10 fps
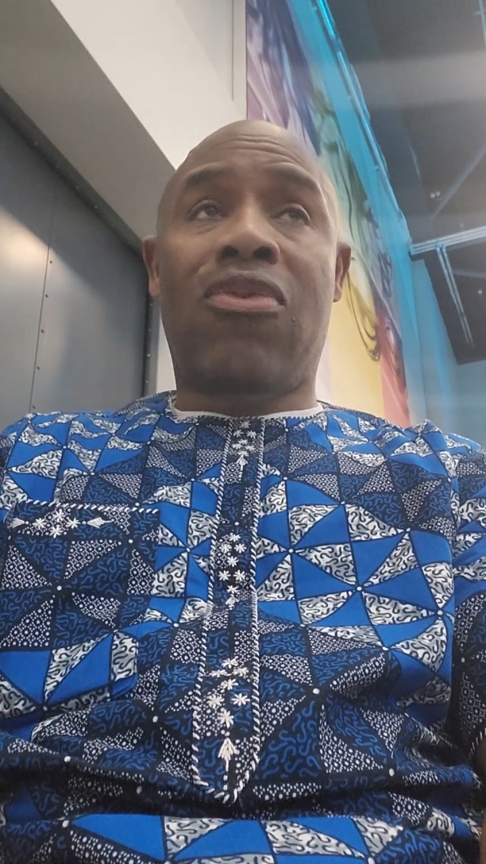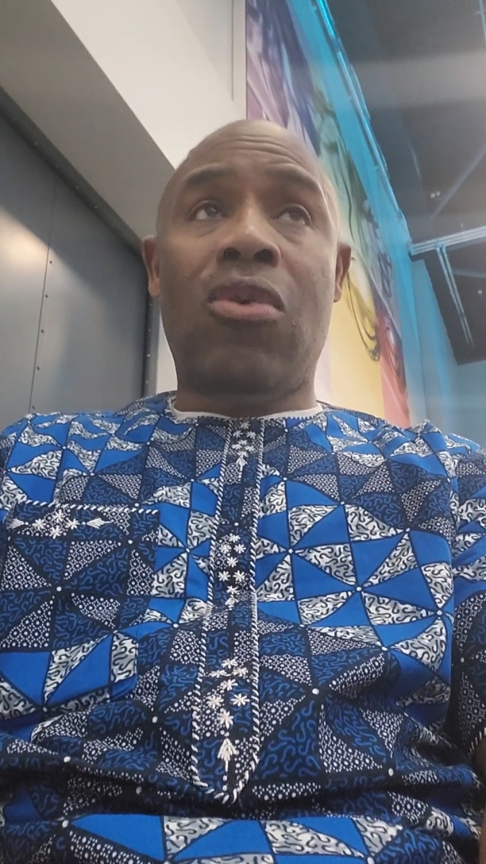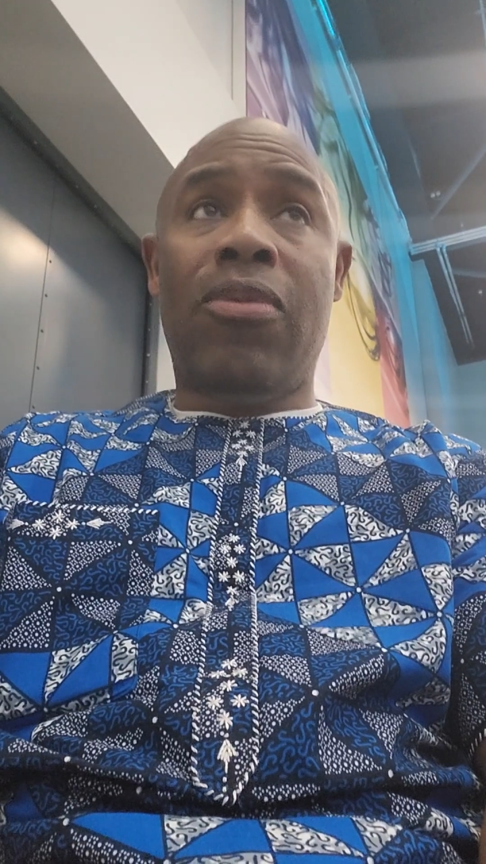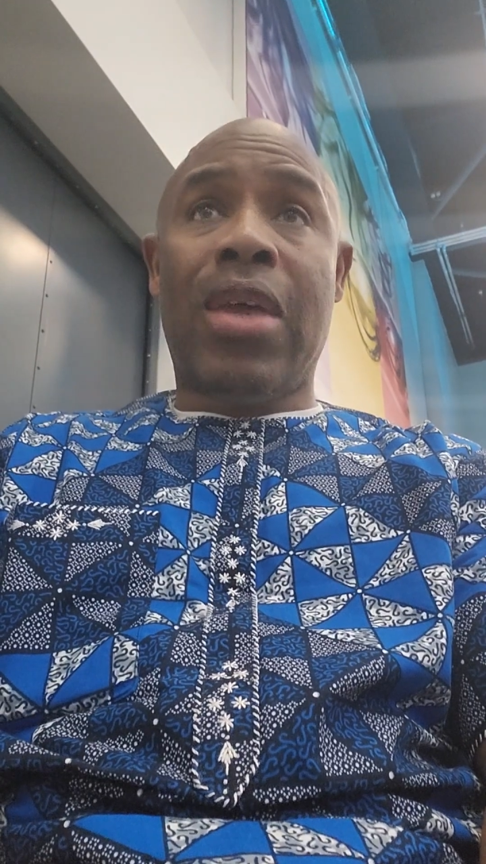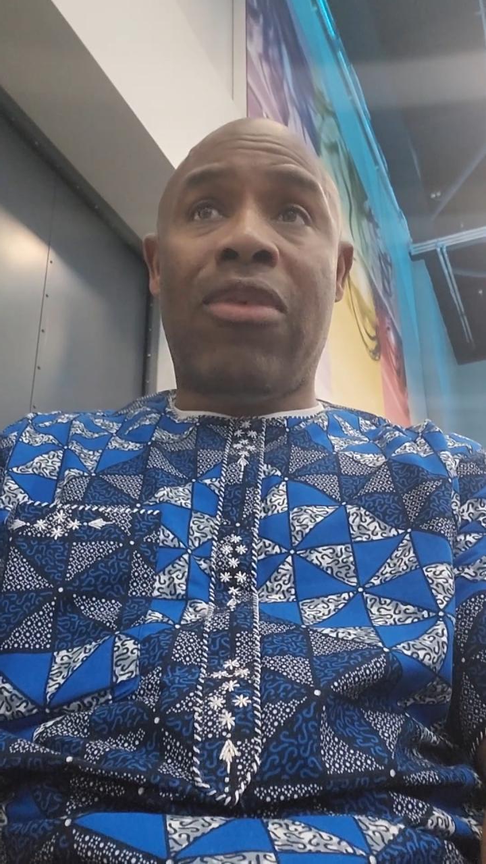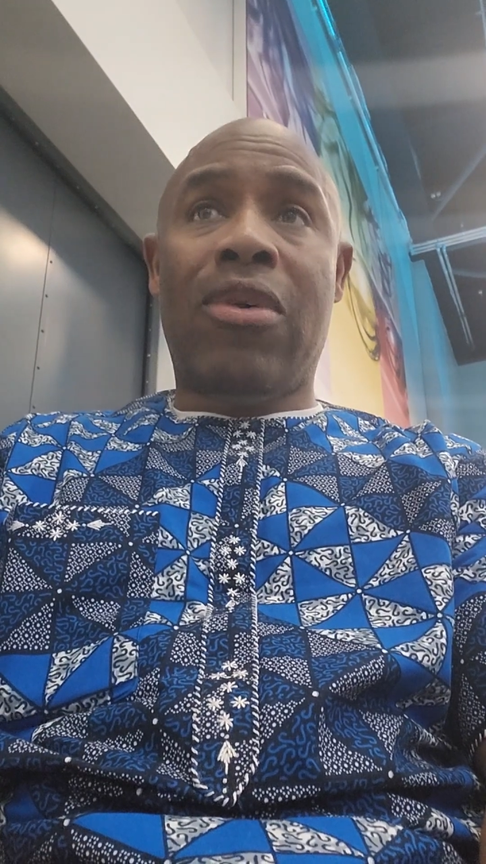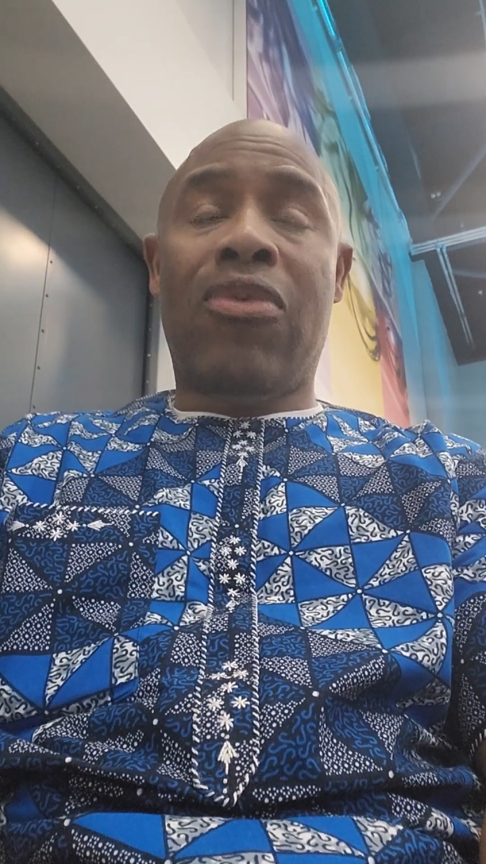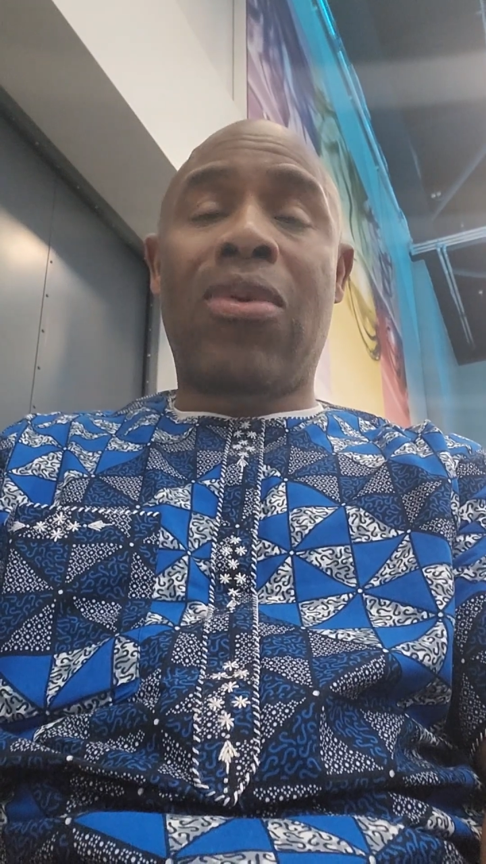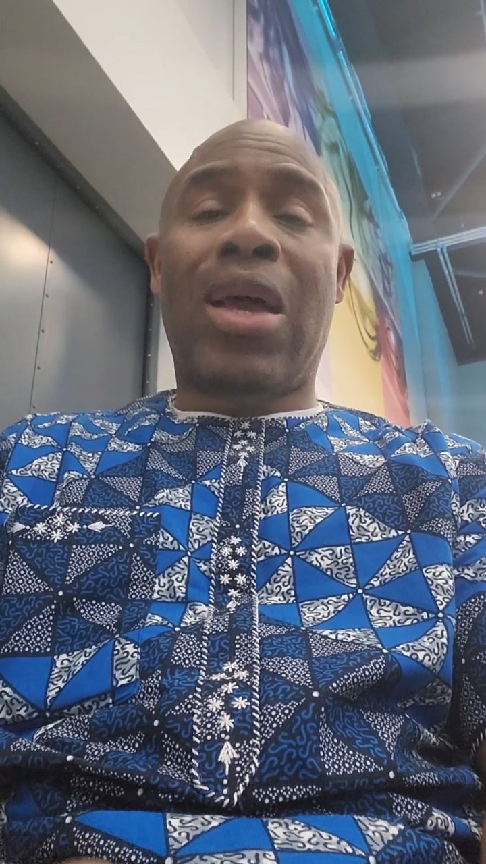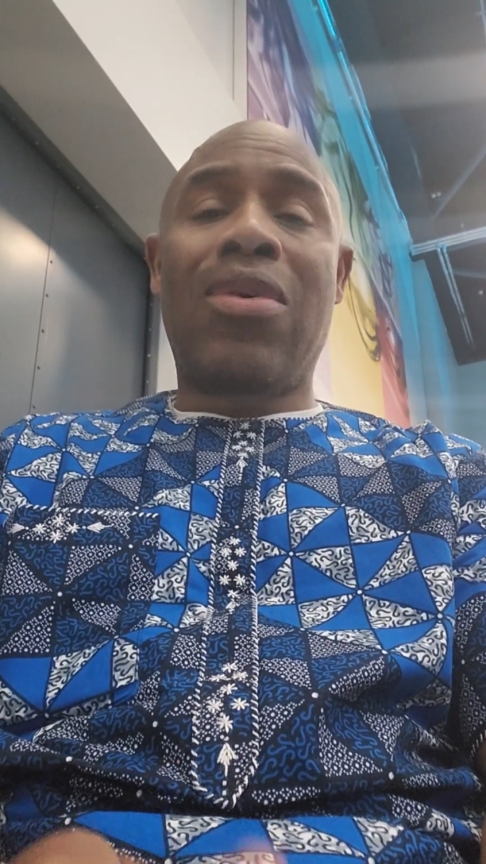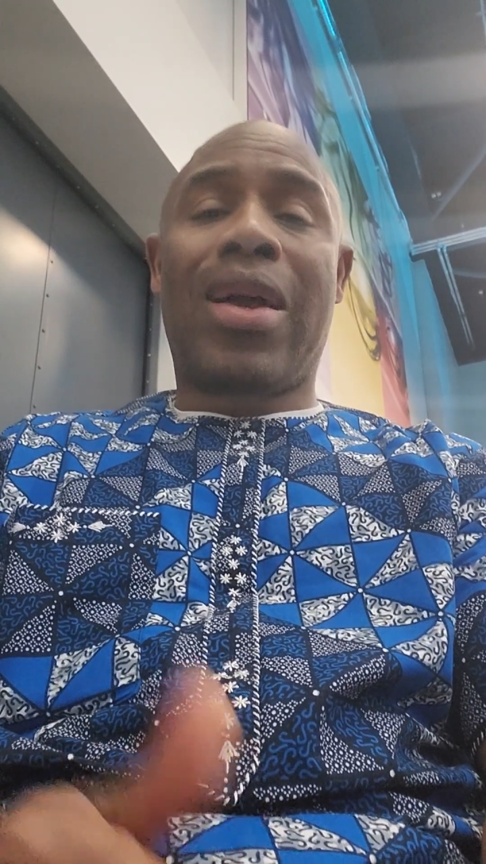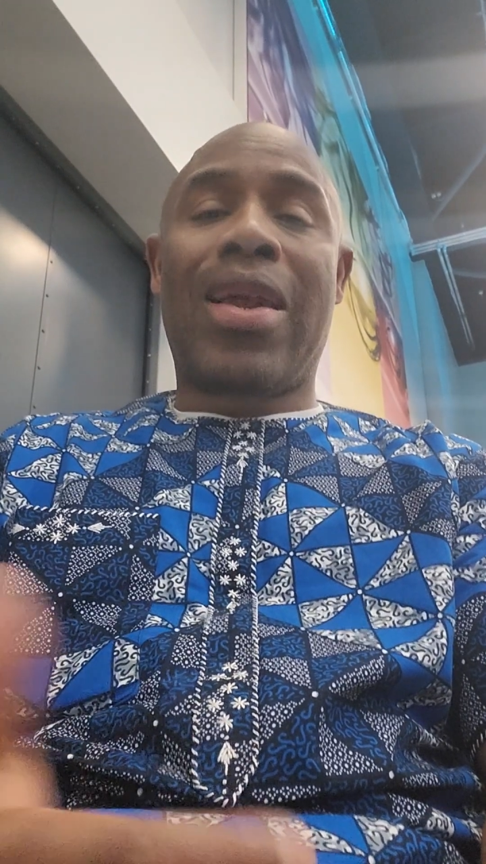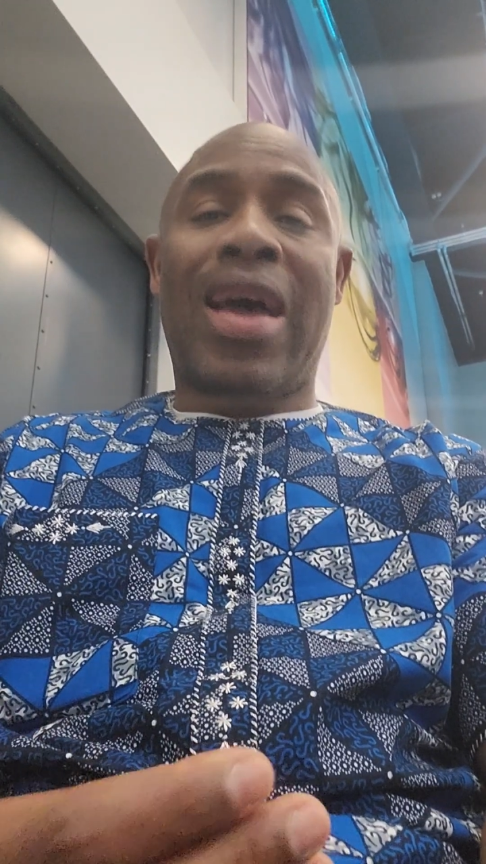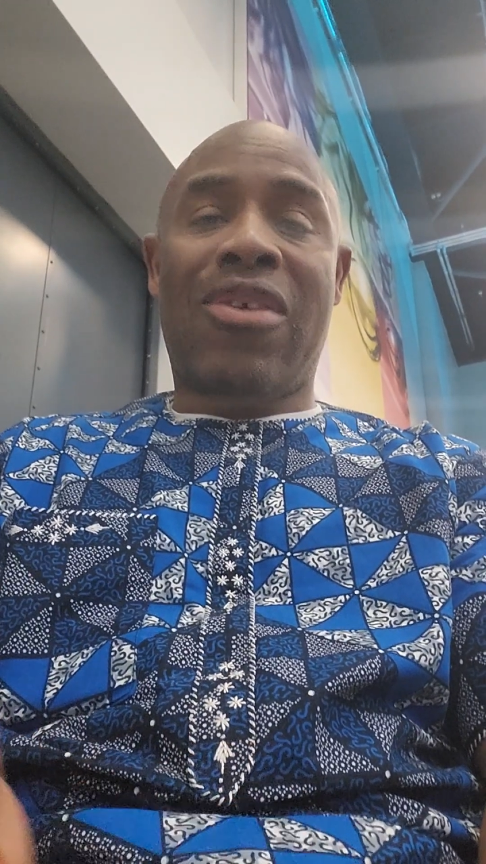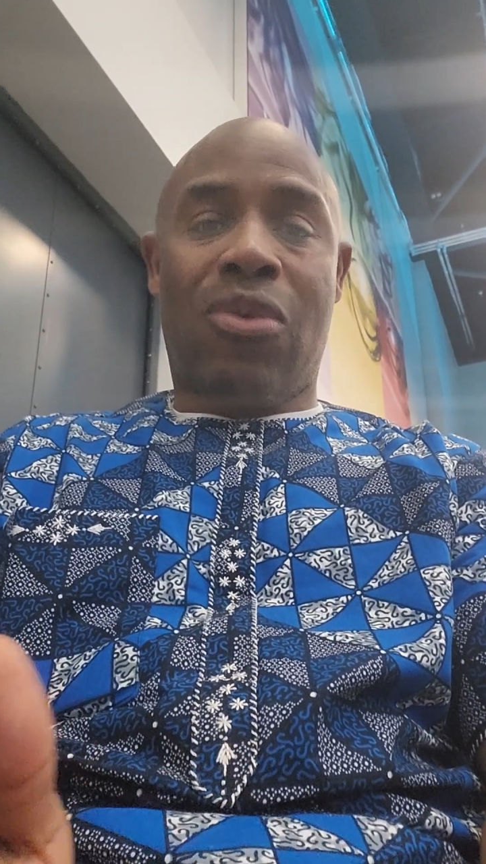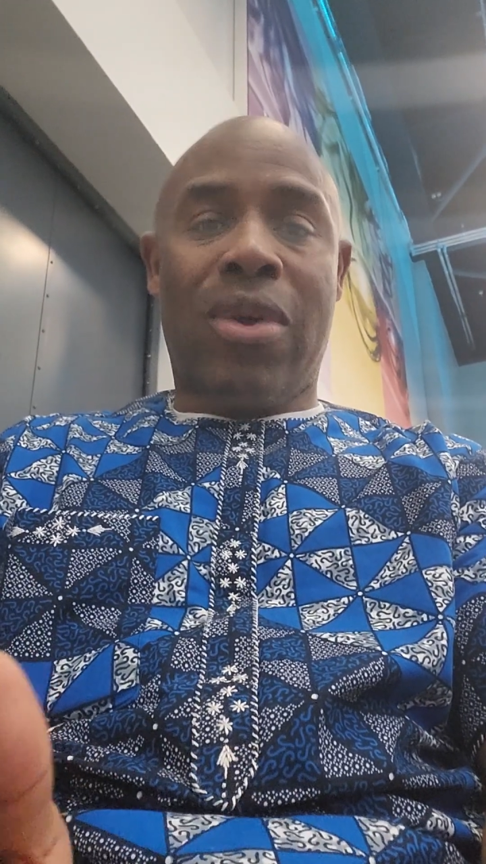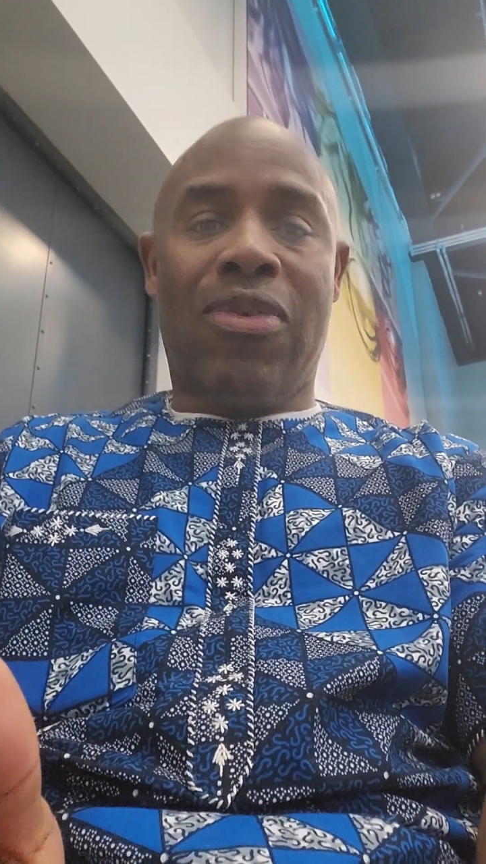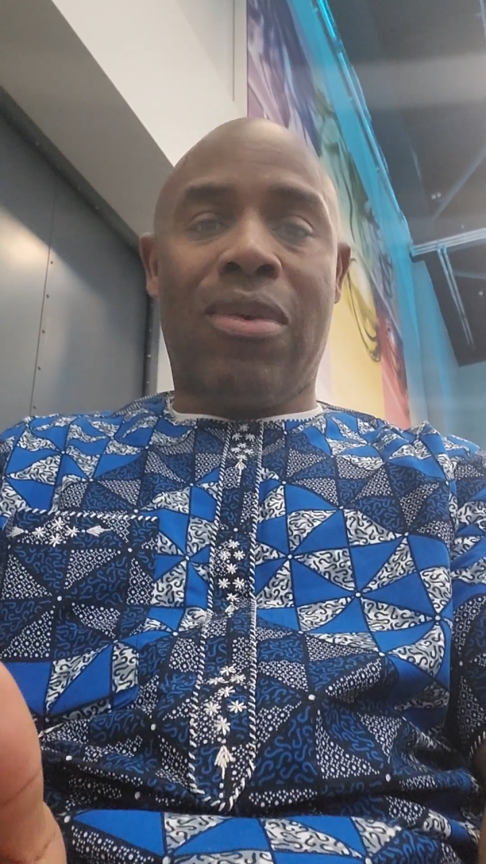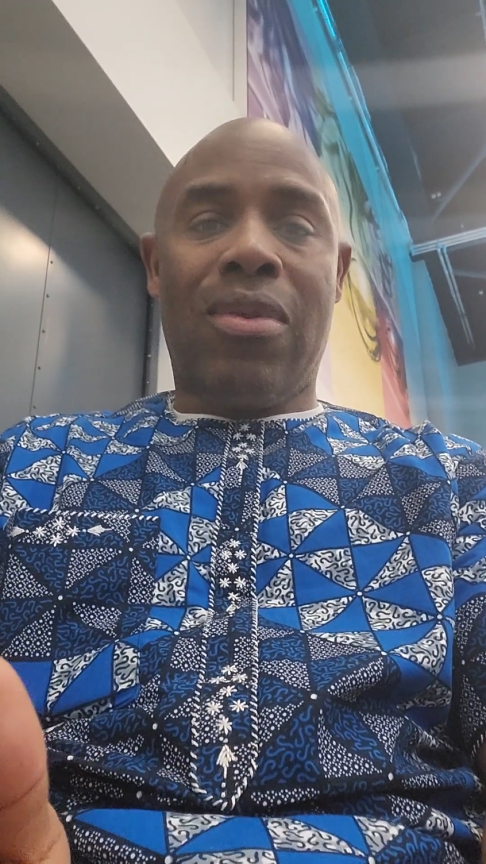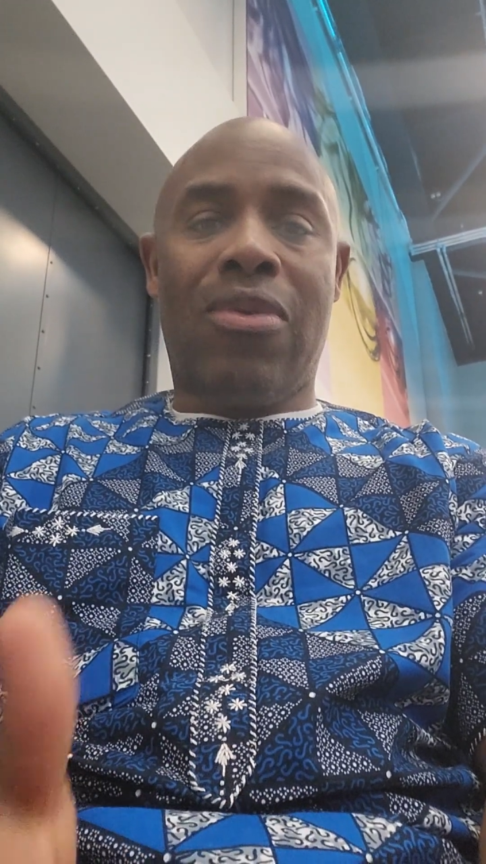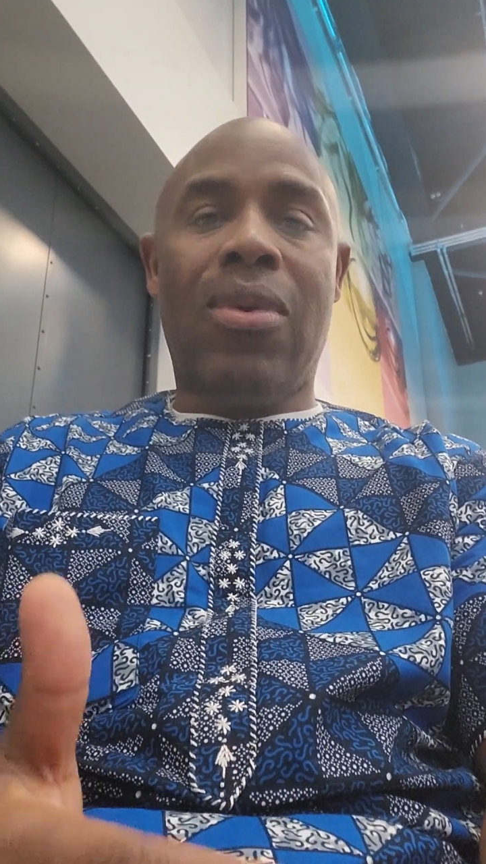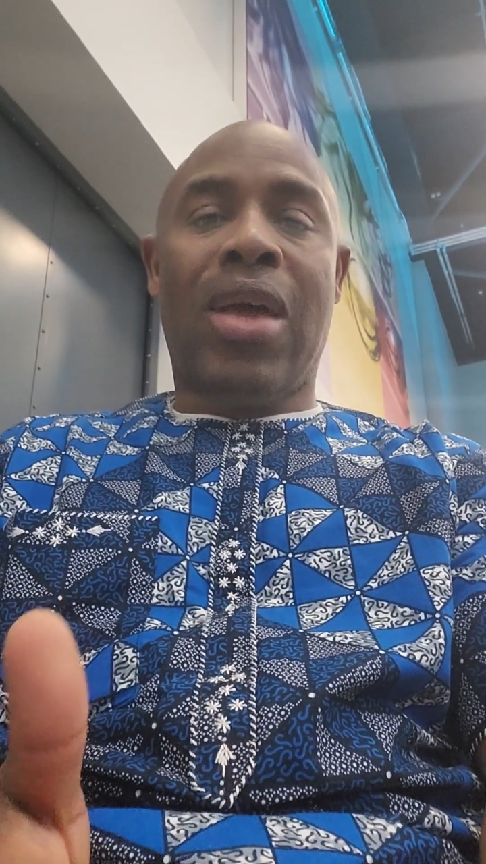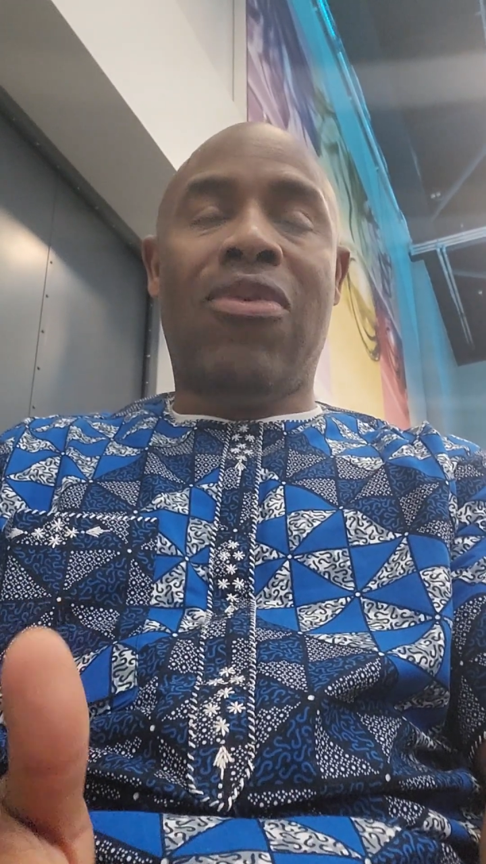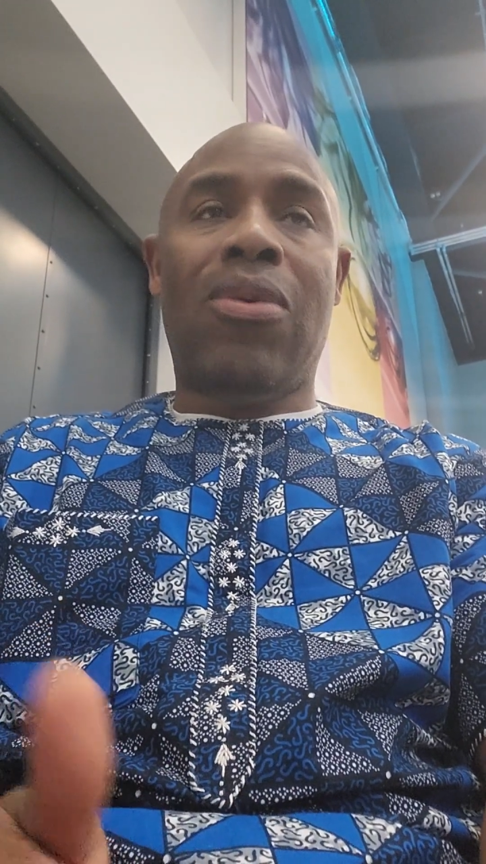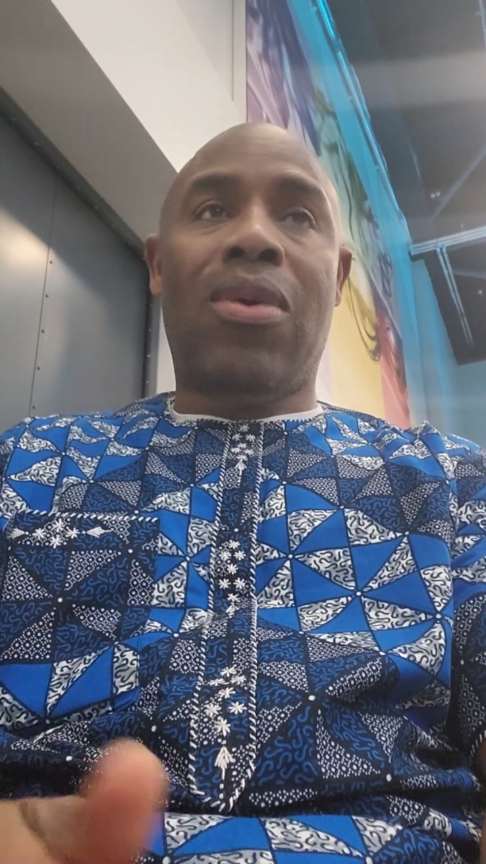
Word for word: Zoom session so that you can ask questions, so that you,